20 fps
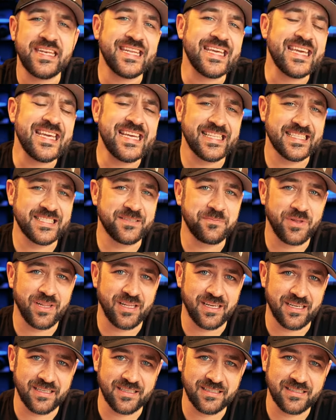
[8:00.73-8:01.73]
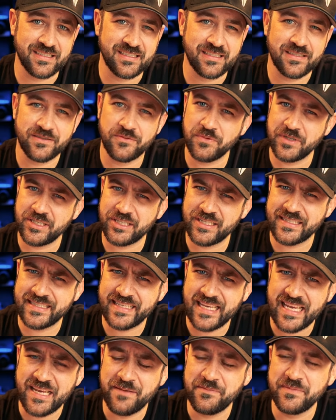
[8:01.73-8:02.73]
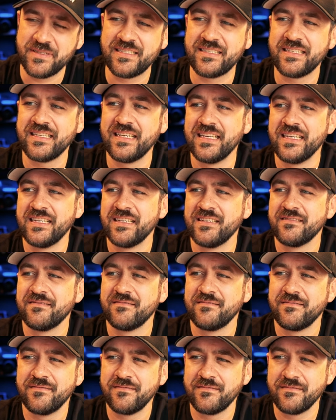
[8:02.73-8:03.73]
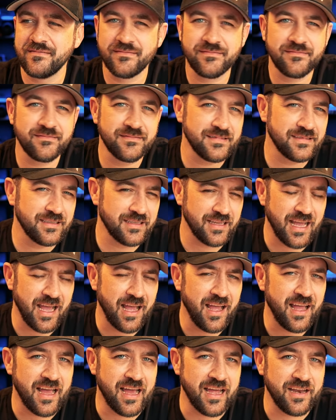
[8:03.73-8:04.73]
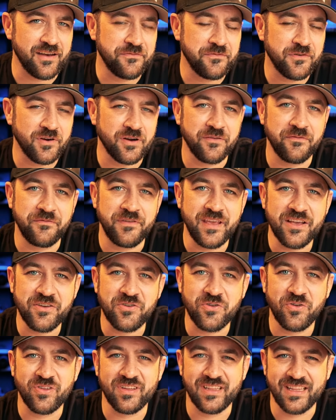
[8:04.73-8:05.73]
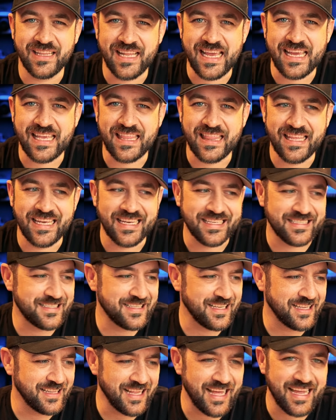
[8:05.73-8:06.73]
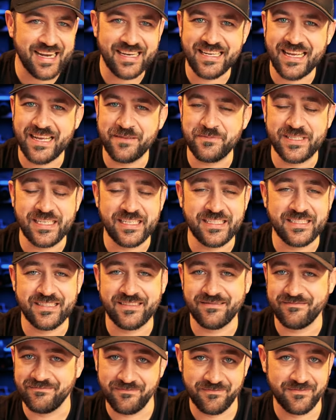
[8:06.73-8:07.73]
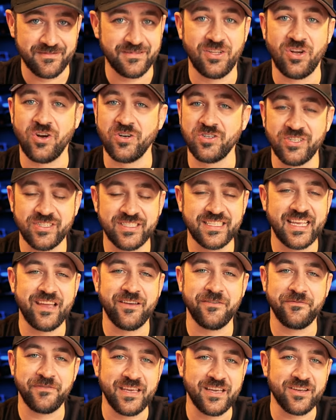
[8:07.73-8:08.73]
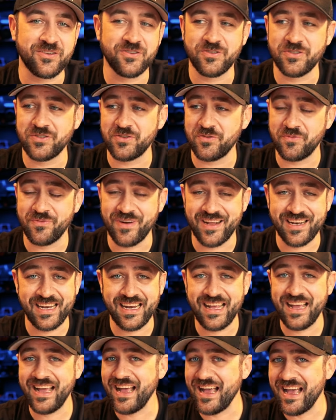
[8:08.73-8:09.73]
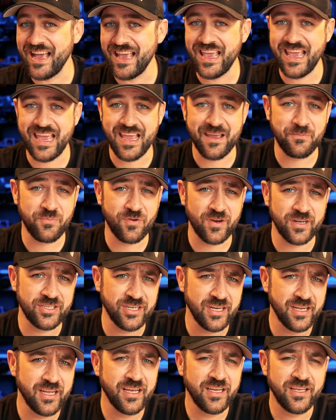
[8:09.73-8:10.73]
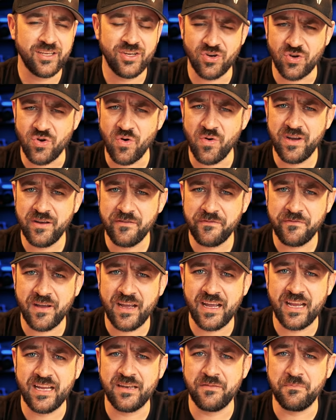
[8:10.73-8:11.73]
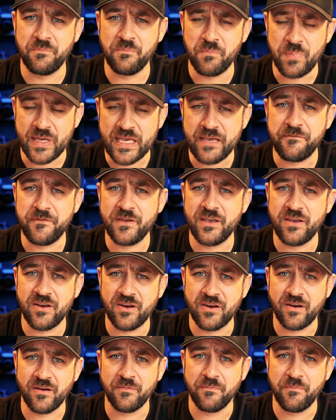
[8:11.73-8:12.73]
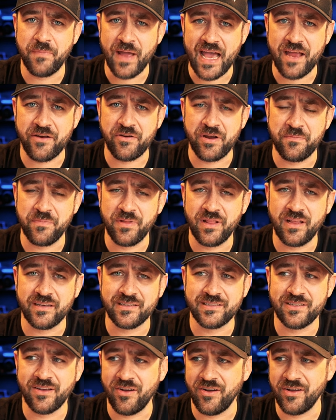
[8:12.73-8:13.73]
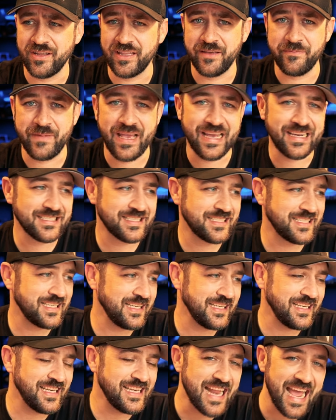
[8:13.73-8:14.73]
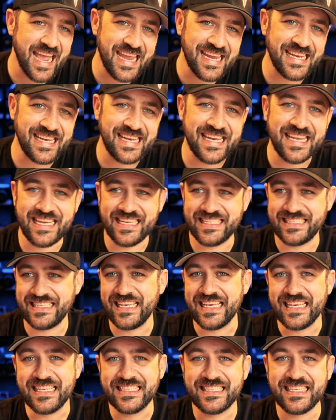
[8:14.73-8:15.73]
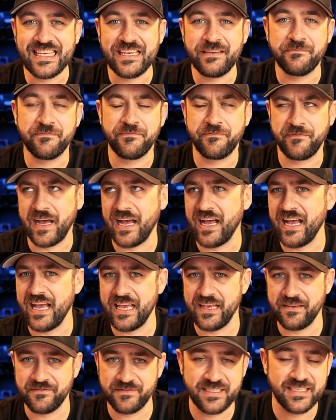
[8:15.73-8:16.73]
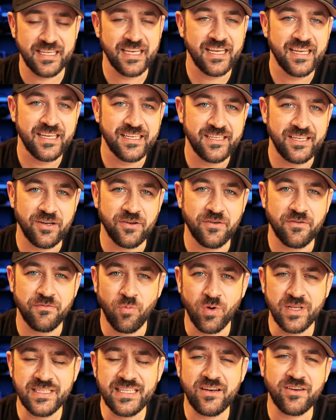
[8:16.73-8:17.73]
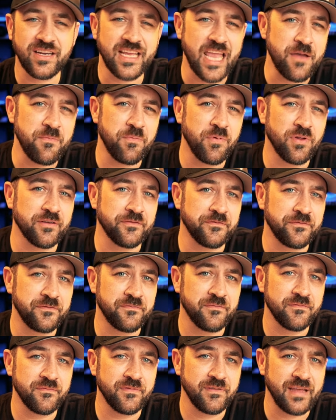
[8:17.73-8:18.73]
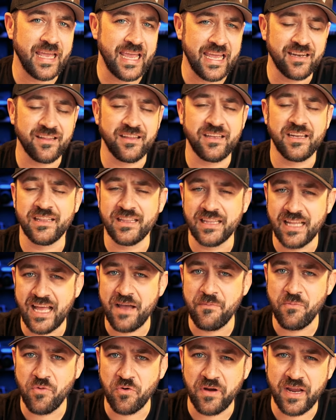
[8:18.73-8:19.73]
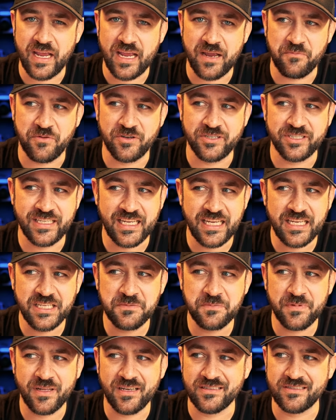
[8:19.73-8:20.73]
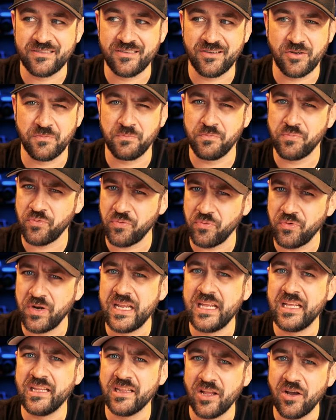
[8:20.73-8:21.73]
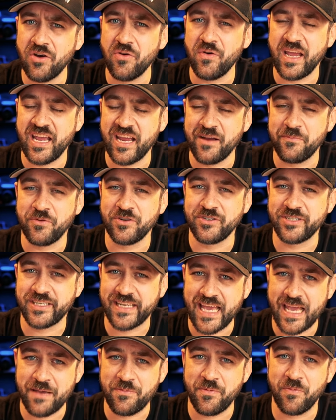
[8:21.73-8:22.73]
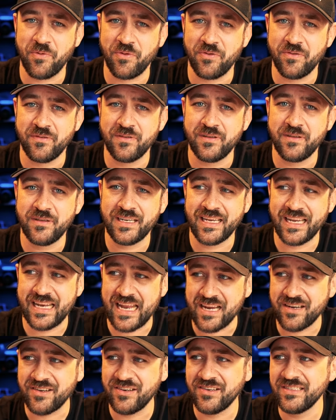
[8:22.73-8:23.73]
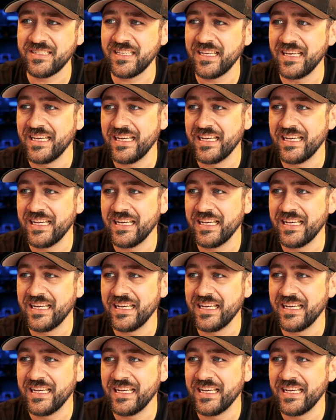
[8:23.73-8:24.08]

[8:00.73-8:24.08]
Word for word: Dean's plugs, which seems odd for a vehicle like this. A lot of times these larger scale vehicles run in high amperage you're going to find beefier battery plugs on them, XT90s, EC5s, you know, ones that are capable of handling a lot more amperage. Dean's plugs are pretty low amperage capable connectors.